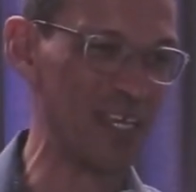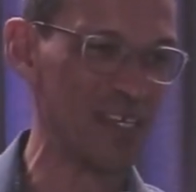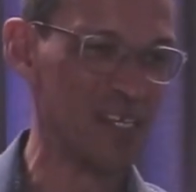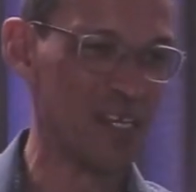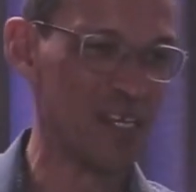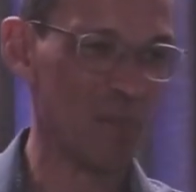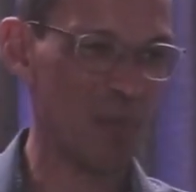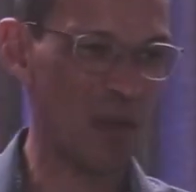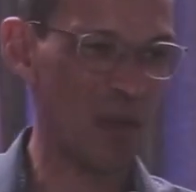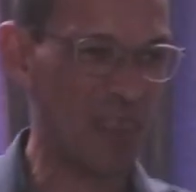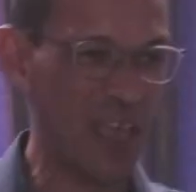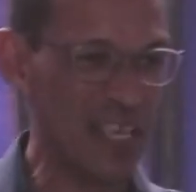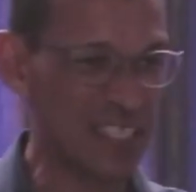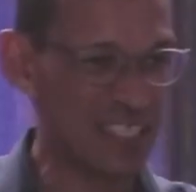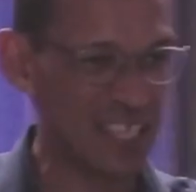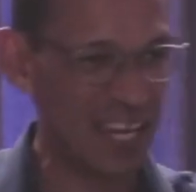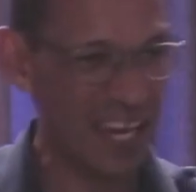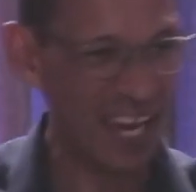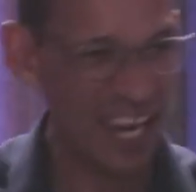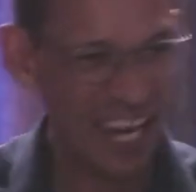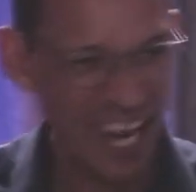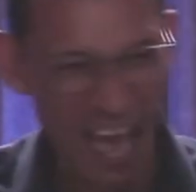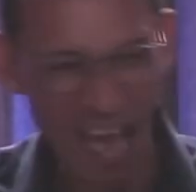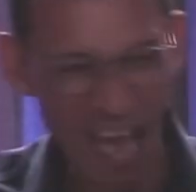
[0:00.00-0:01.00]
but there's
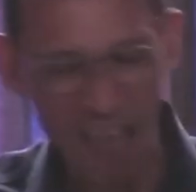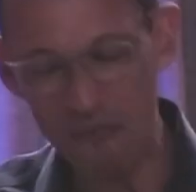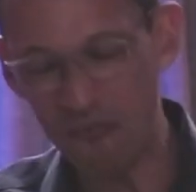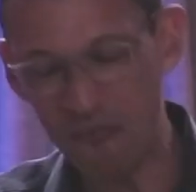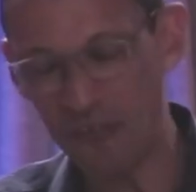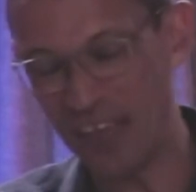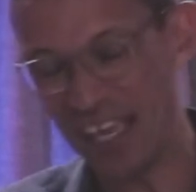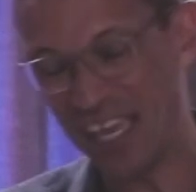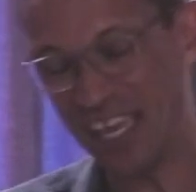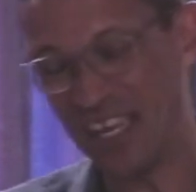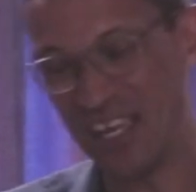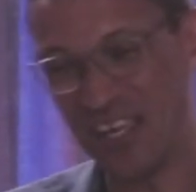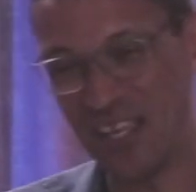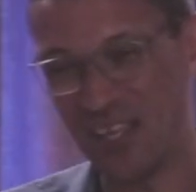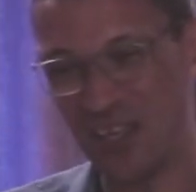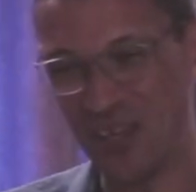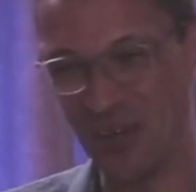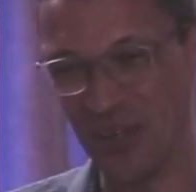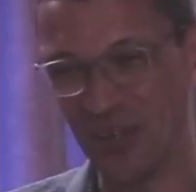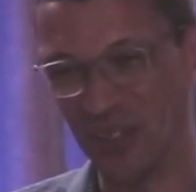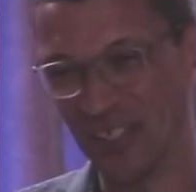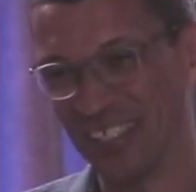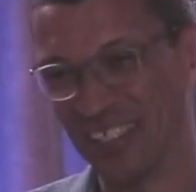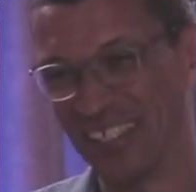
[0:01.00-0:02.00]
life in you.
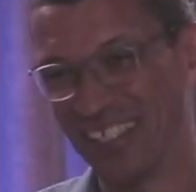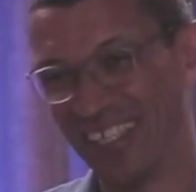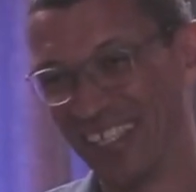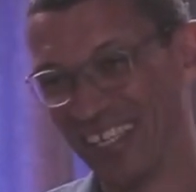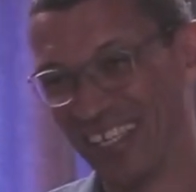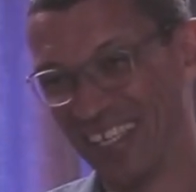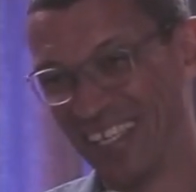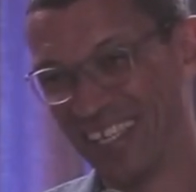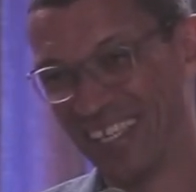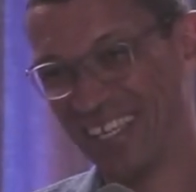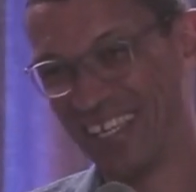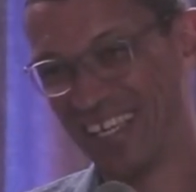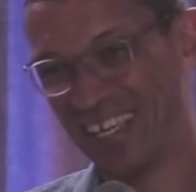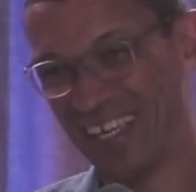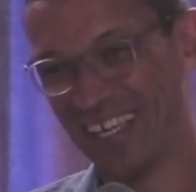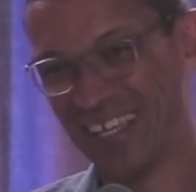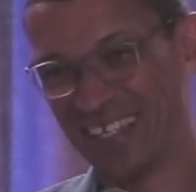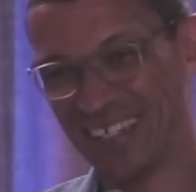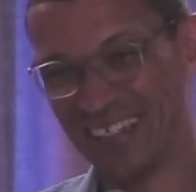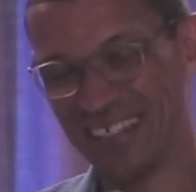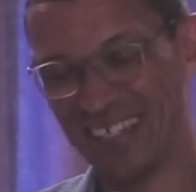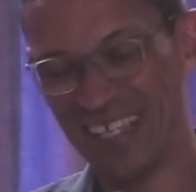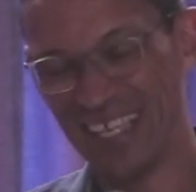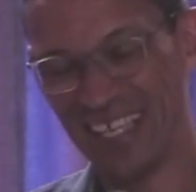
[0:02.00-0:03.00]

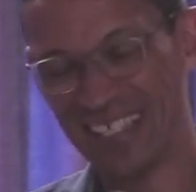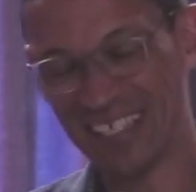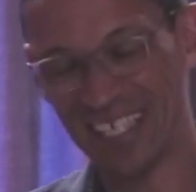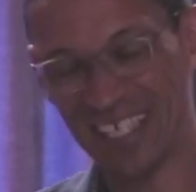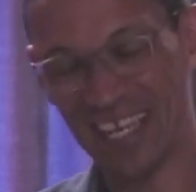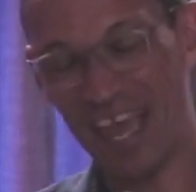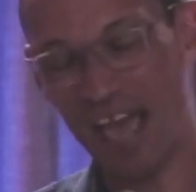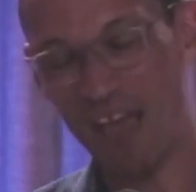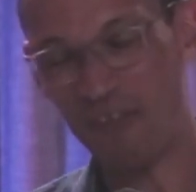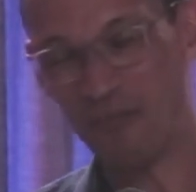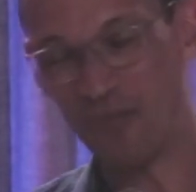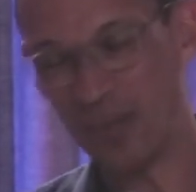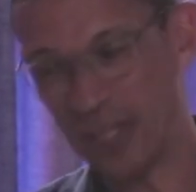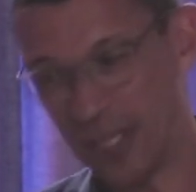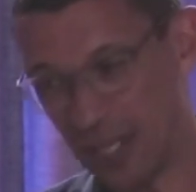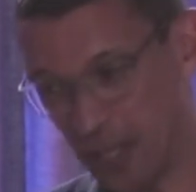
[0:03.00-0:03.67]
There's life in you.